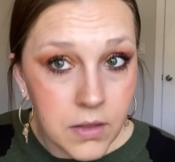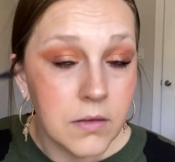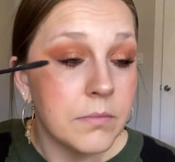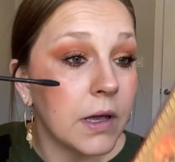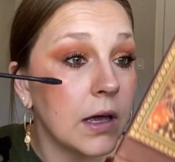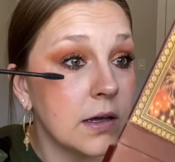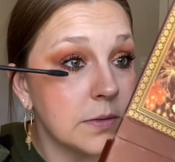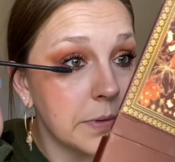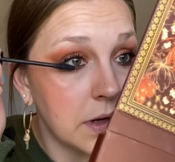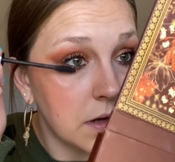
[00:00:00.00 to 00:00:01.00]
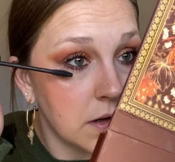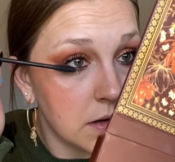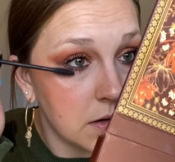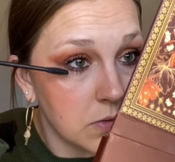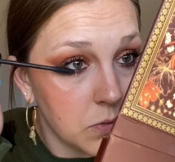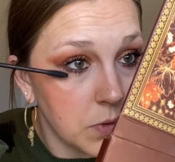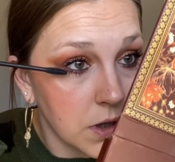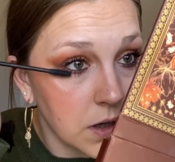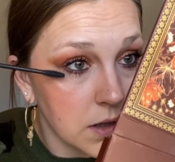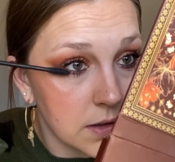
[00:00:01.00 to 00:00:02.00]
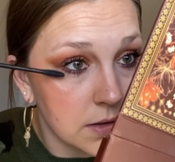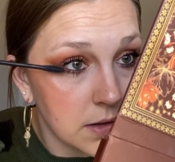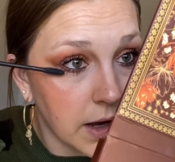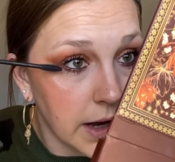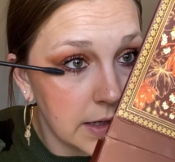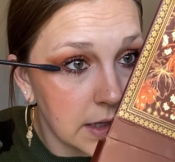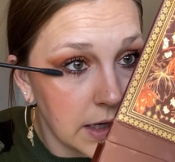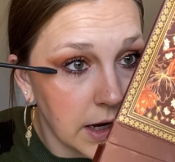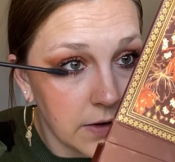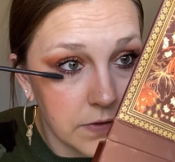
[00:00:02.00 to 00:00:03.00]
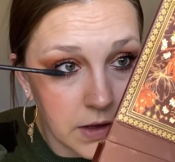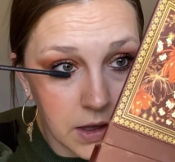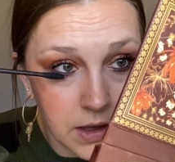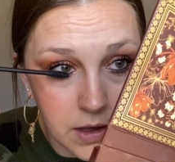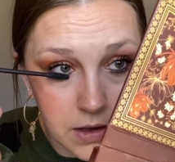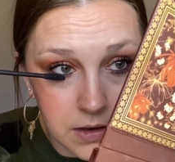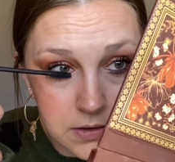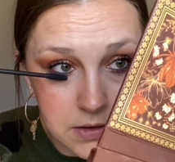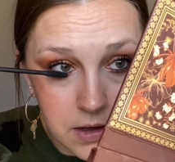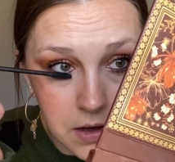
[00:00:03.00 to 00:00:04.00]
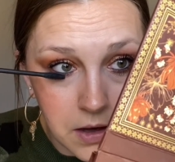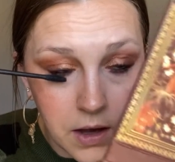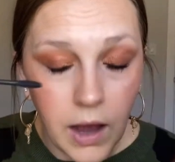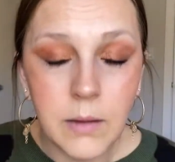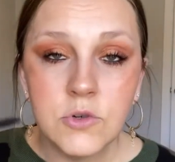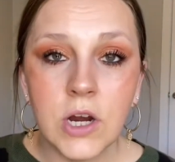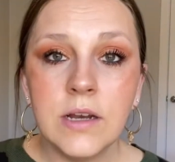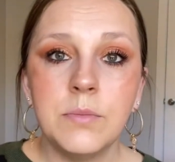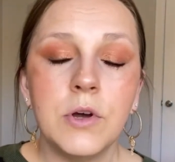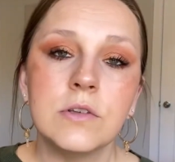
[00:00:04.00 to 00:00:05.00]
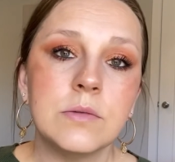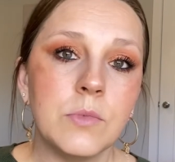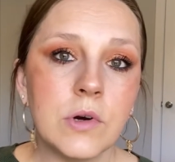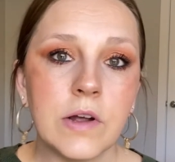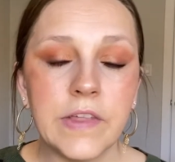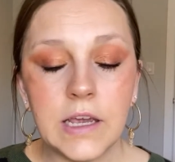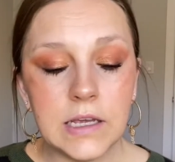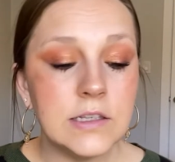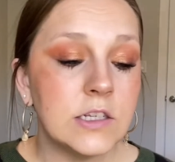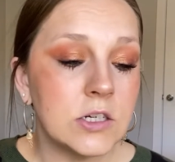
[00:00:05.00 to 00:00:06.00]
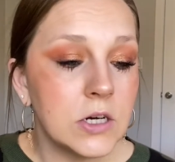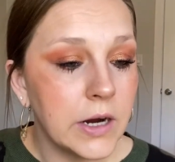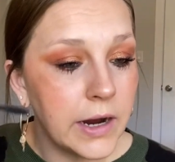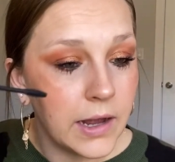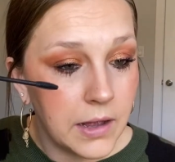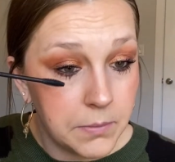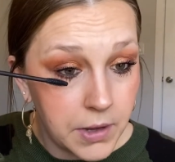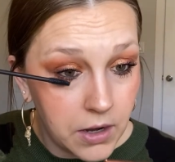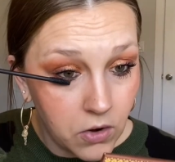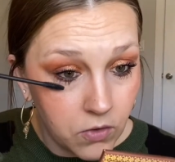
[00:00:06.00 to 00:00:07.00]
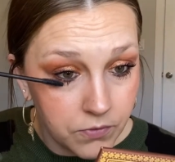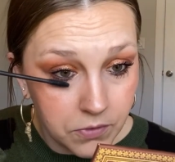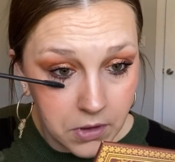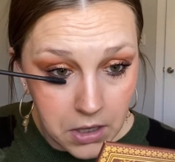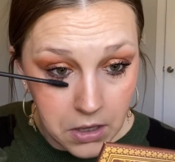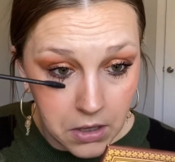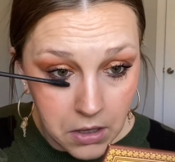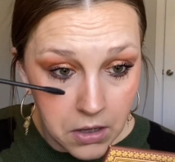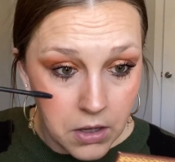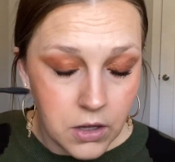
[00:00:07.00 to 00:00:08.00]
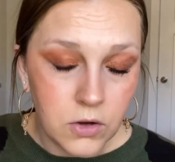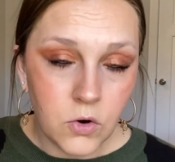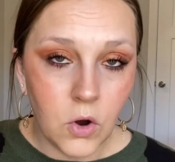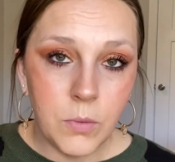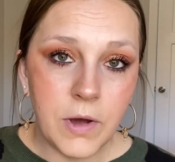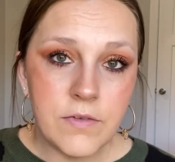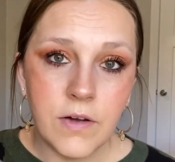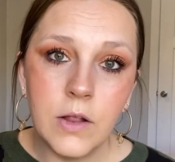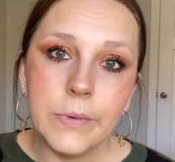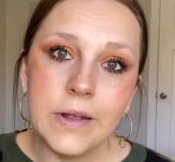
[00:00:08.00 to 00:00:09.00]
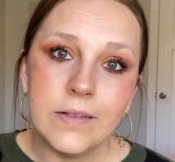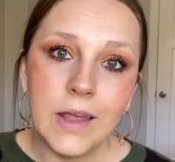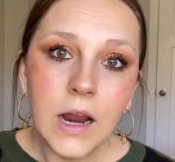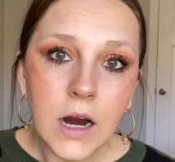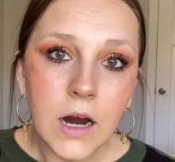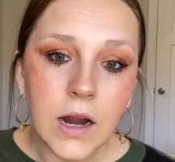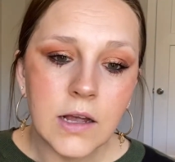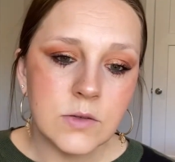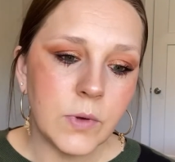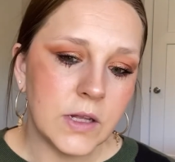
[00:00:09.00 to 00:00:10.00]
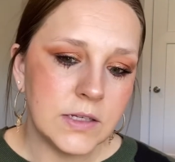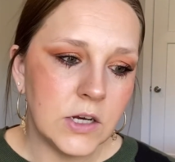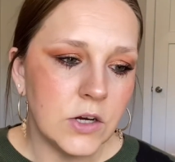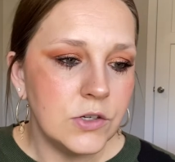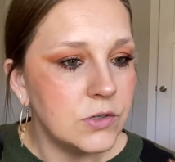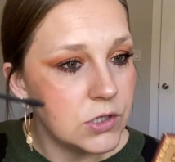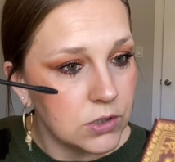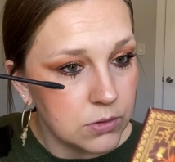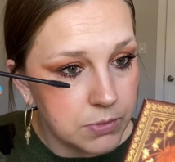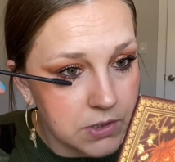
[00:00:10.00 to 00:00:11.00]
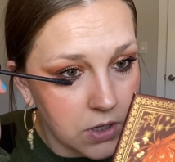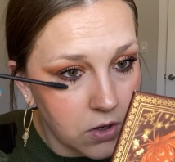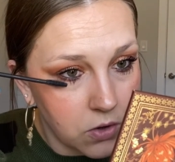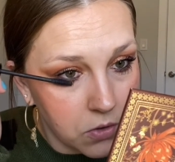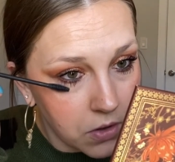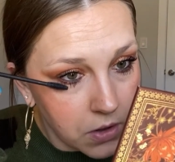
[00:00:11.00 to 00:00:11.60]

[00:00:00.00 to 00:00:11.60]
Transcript: My husband works, I take care of the kids. I'm trying to post more on like Instagram and hopefully grow my following there as well as here on YouTube. So